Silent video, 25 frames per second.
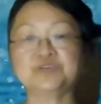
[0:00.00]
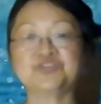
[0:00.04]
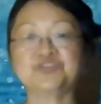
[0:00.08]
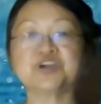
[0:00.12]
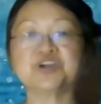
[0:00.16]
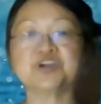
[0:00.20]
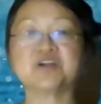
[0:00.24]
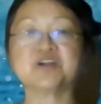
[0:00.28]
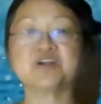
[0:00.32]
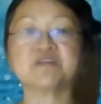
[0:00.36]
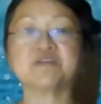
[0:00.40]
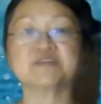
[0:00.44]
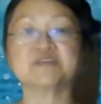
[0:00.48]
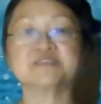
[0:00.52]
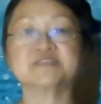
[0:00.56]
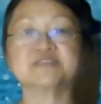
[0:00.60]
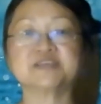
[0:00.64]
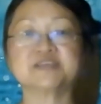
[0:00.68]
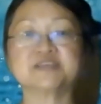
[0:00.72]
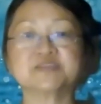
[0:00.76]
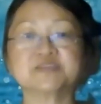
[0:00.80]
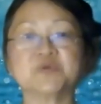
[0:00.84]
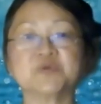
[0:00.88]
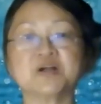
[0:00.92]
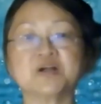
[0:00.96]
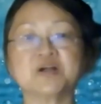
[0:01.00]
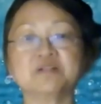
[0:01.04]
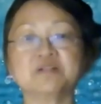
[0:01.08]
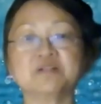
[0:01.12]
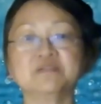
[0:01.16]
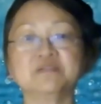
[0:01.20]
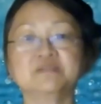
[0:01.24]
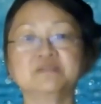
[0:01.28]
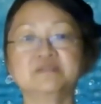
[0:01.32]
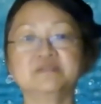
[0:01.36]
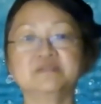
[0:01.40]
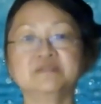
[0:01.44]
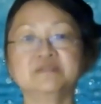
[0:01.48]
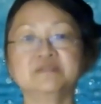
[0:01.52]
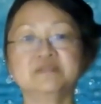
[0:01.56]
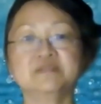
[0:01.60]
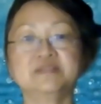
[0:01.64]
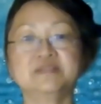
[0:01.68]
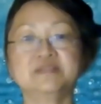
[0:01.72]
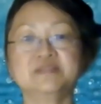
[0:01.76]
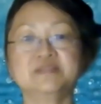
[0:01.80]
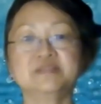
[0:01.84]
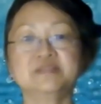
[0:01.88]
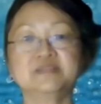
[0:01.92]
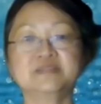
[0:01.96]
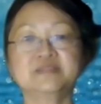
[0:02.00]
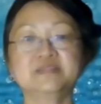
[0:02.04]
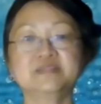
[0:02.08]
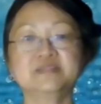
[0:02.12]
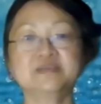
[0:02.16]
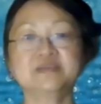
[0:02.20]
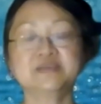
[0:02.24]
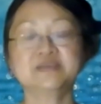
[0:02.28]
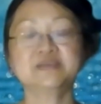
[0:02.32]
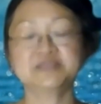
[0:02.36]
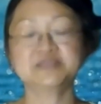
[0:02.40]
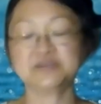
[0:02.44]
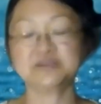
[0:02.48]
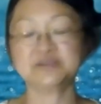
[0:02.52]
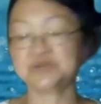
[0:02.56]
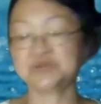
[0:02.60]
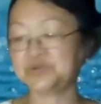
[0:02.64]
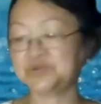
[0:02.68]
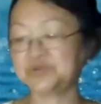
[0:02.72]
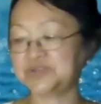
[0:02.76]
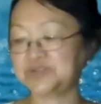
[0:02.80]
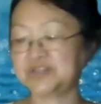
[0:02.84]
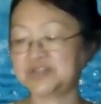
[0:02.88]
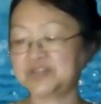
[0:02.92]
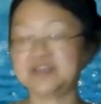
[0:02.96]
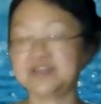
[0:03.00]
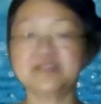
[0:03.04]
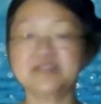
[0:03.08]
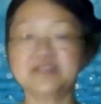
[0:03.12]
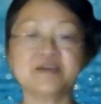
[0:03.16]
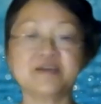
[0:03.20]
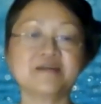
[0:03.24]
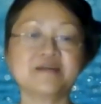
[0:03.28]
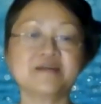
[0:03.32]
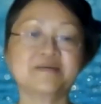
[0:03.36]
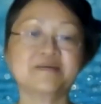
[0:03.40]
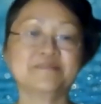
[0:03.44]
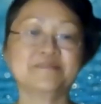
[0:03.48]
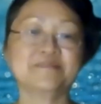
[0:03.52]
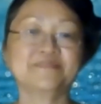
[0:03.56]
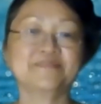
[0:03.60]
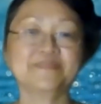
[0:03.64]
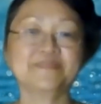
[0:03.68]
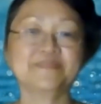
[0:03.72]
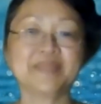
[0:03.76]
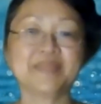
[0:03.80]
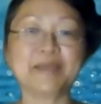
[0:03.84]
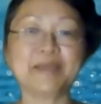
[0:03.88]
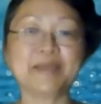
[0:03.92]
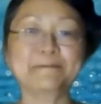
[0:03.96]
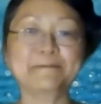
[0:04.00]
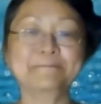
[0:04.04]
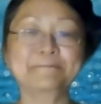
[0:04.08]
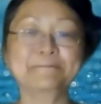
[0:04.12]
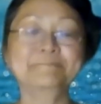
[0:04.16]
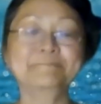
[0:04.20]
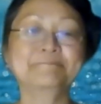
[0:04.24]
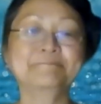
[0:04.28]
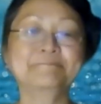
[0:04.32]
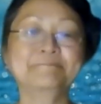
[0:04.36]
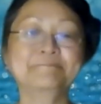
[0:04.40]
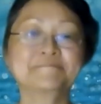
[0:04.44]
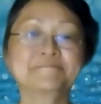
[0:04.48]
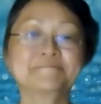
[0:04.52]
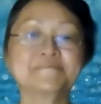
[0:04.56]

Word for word: chakras as well. Okay. Okay. From there. Got it.